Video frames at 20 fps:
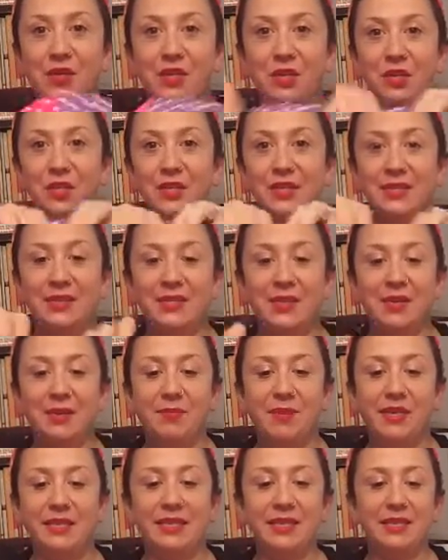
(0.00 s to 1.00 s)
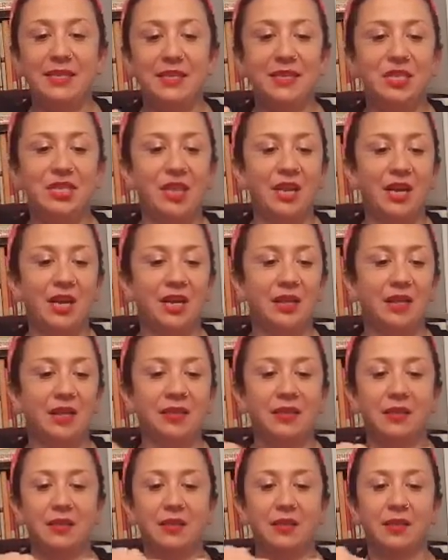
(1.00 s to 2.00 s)
you can see my stitching,
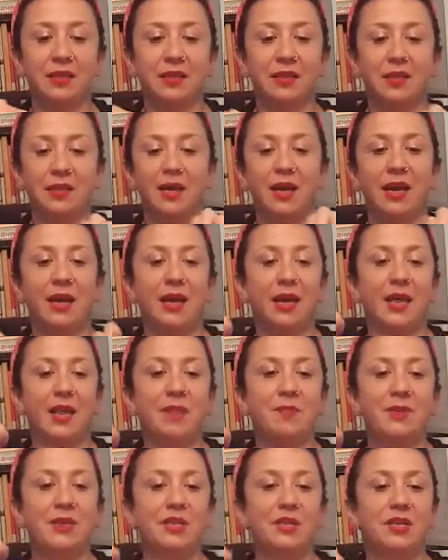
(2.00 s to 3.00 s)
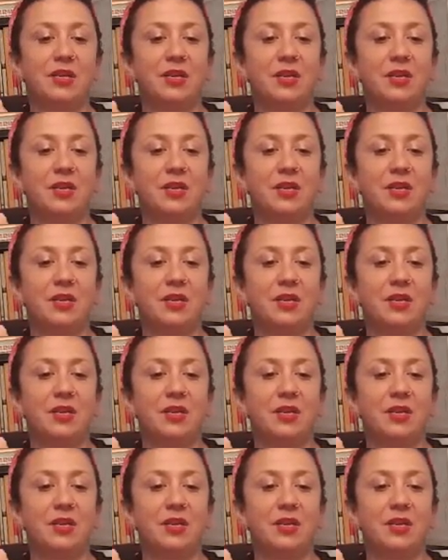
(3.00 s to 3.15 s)
and other bits you